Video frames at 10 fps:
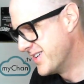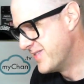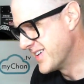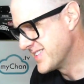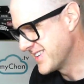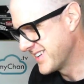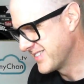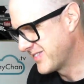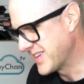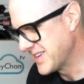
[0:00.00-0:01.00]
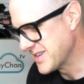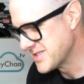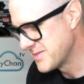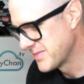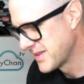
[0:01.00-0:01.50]
but
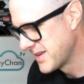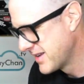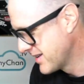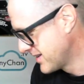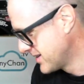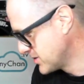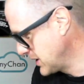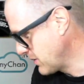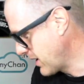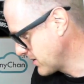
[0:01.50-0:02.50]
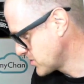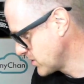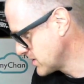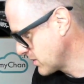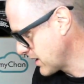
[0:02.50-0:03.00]
yes. So anyway, other stories that